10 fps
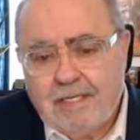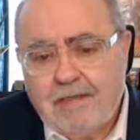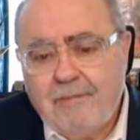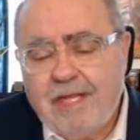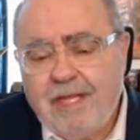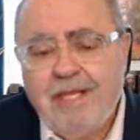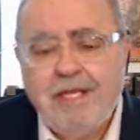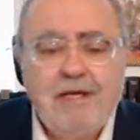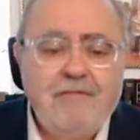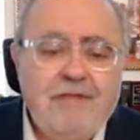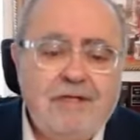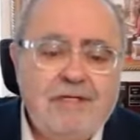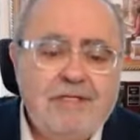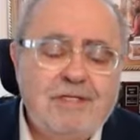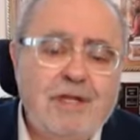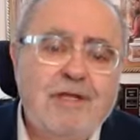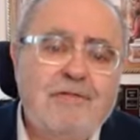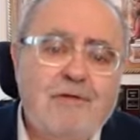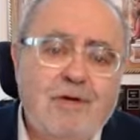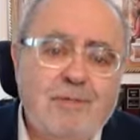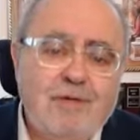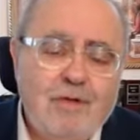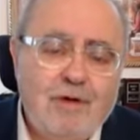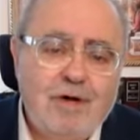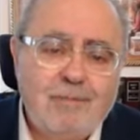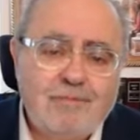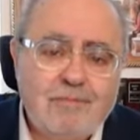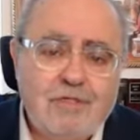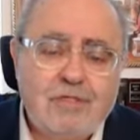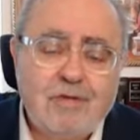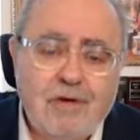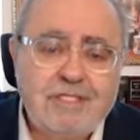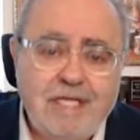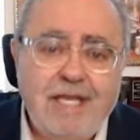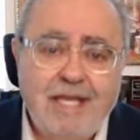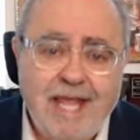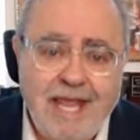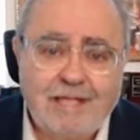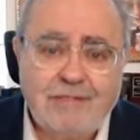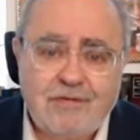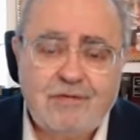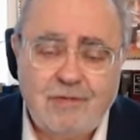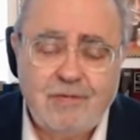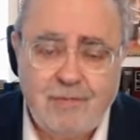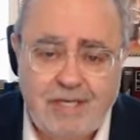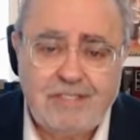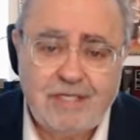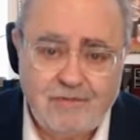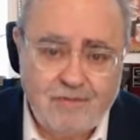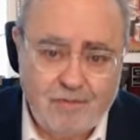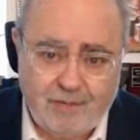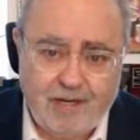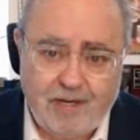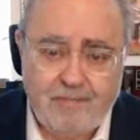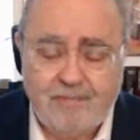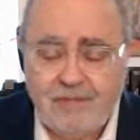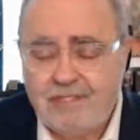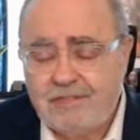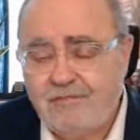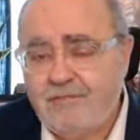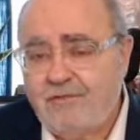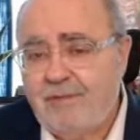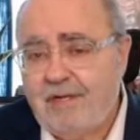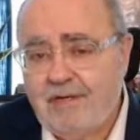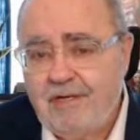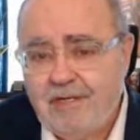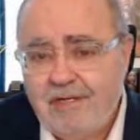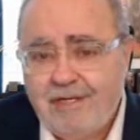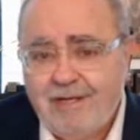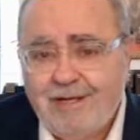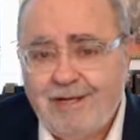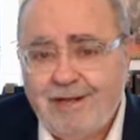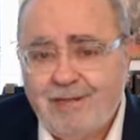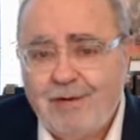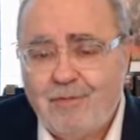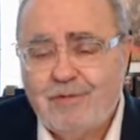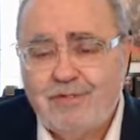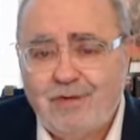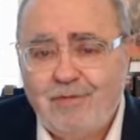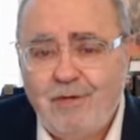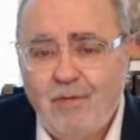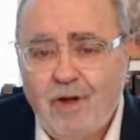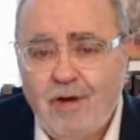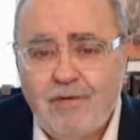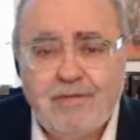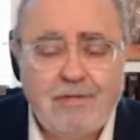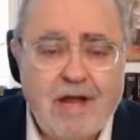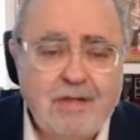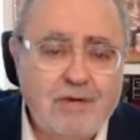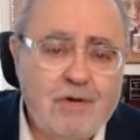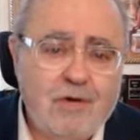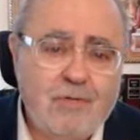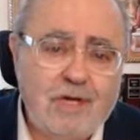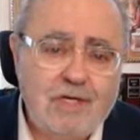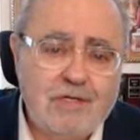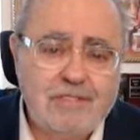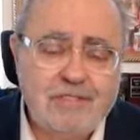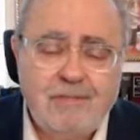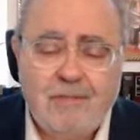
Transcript: The beginning of the study of criminal law starts and ends with a basic formula. It is a formula that will serve you well throughout your careers.